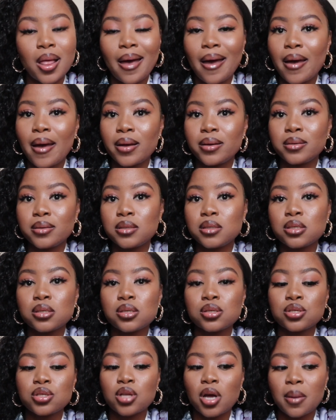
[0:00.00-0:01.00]
and
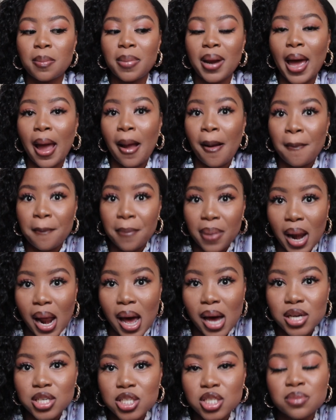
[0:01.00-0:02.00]
start applying
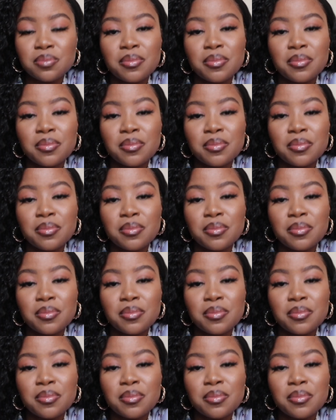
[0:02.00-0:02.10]
blush,